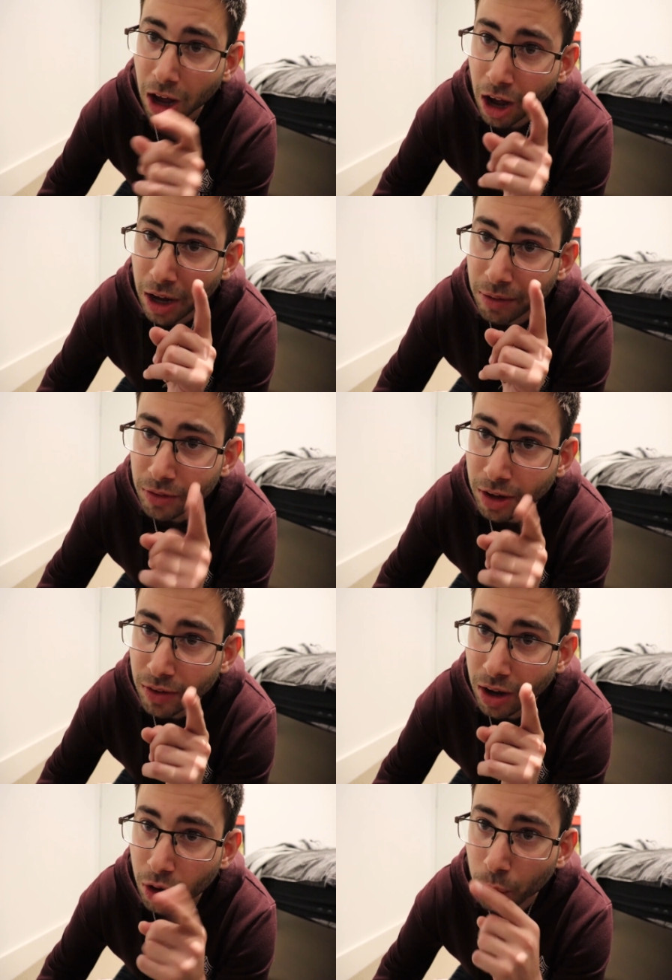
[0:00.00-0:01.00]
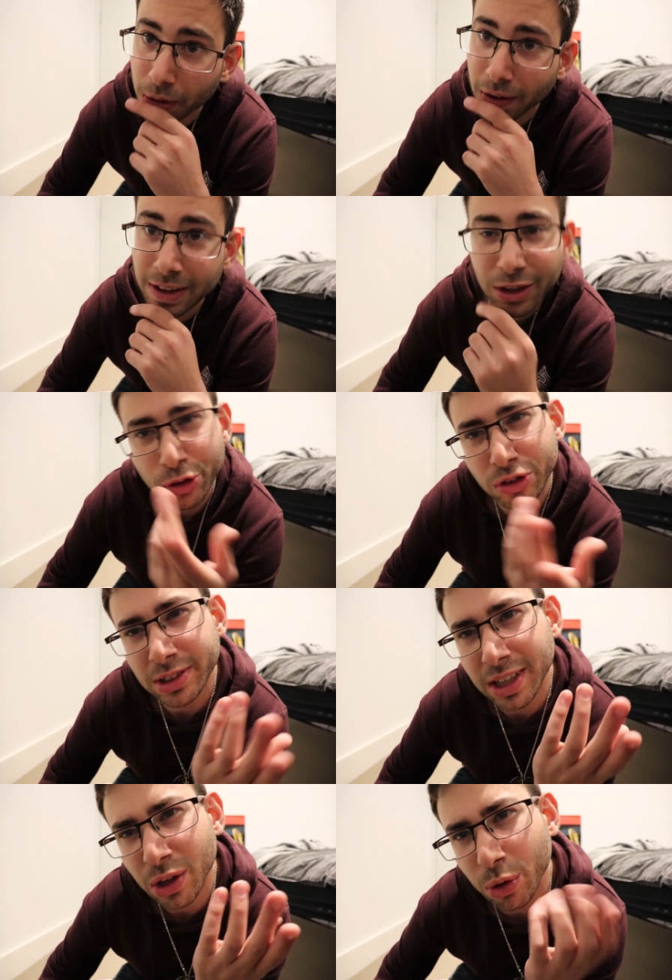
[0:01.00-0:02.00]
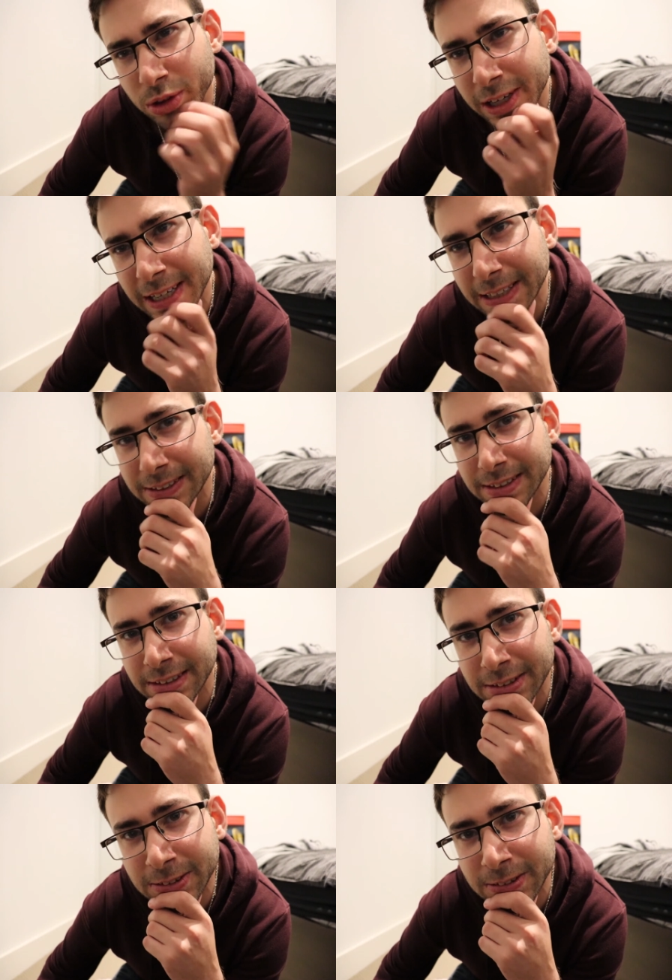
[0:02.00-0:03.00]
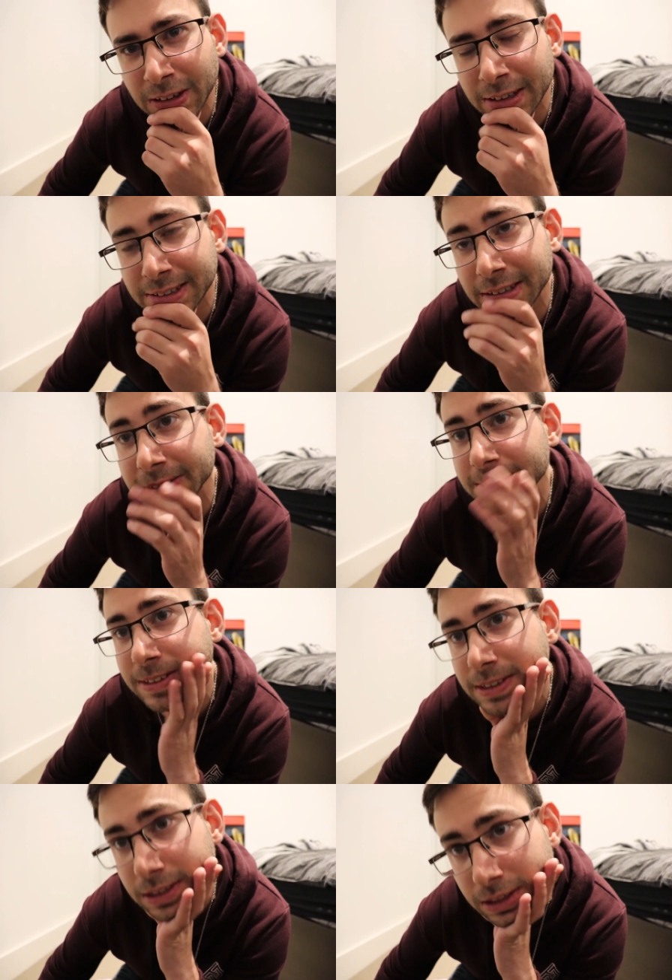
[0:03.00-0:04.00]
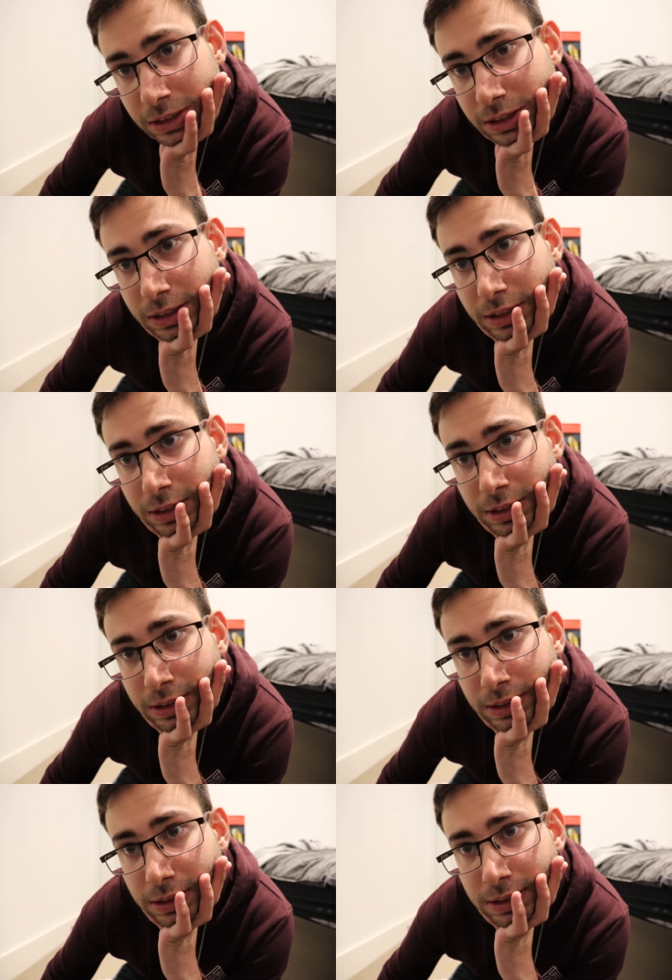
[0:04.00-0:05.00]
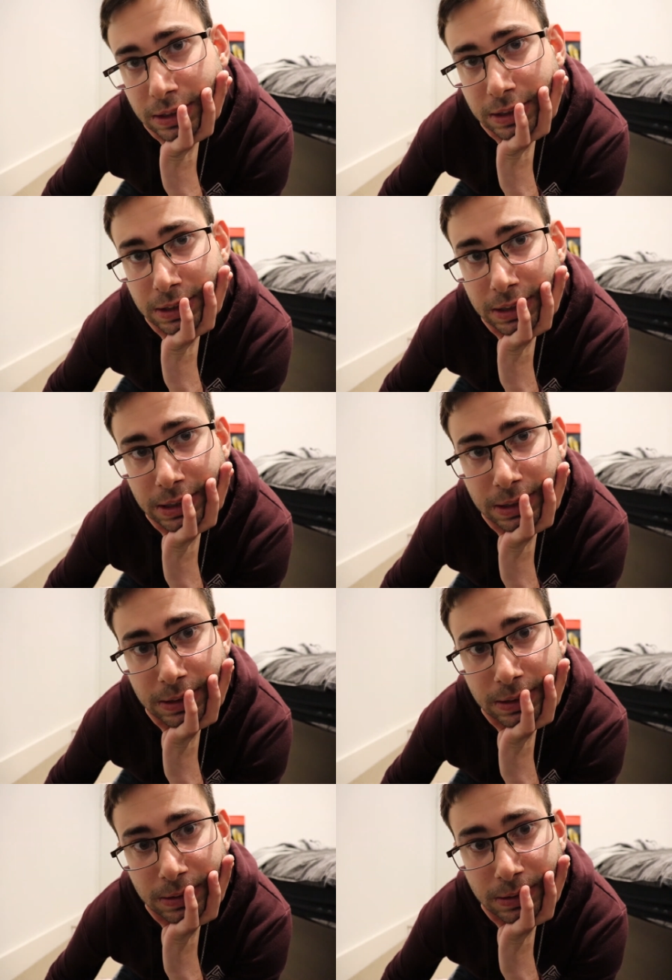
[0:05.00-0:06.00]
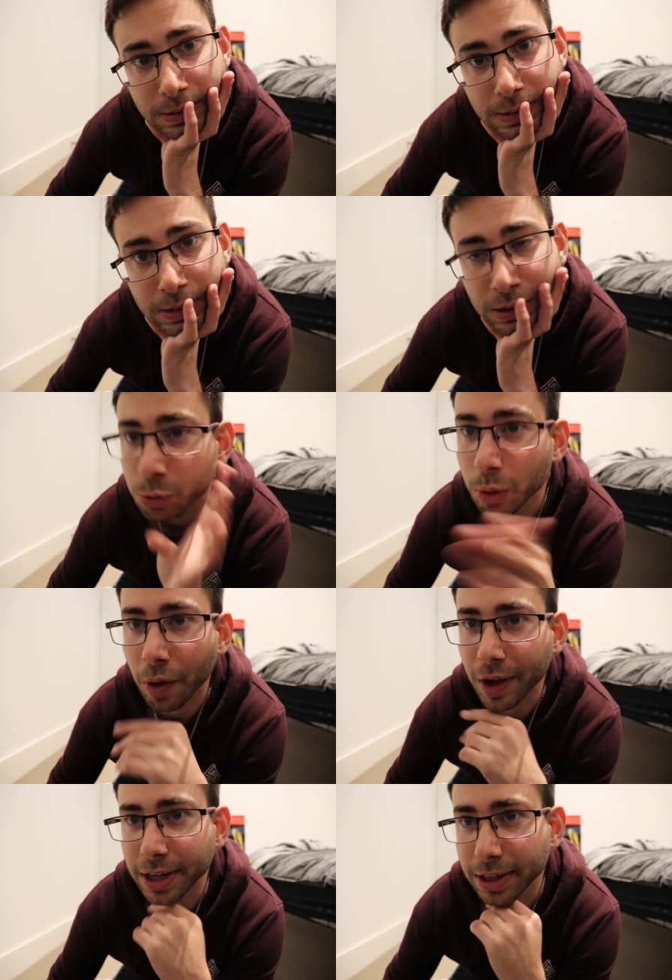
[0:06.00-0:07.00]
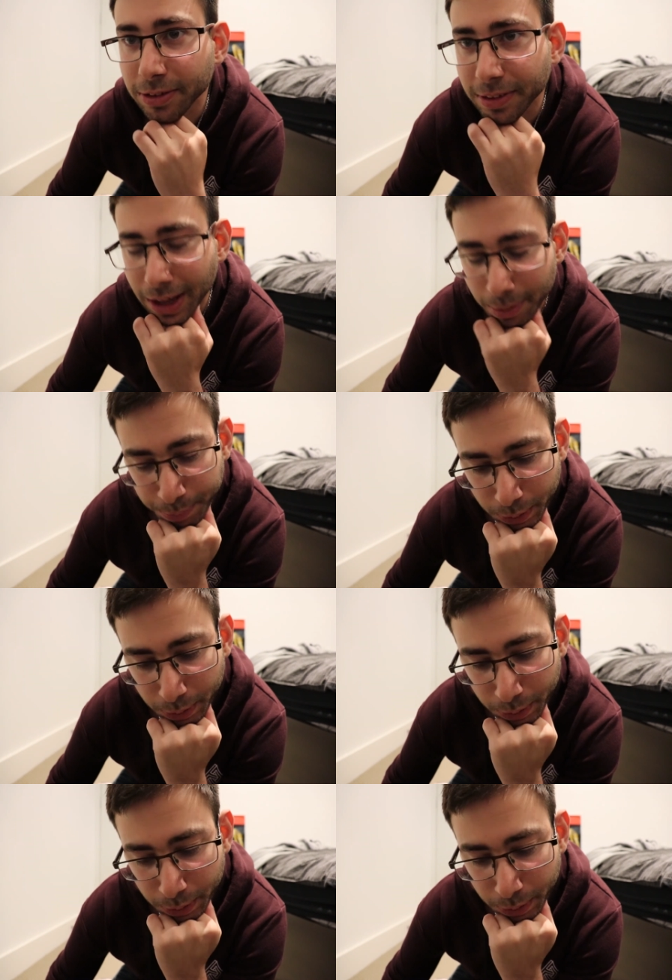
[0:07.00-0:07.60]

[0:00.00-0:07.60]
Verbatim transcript: I am never a quitter. It was just a little test, and you guys actually... Uh, we won't get into that,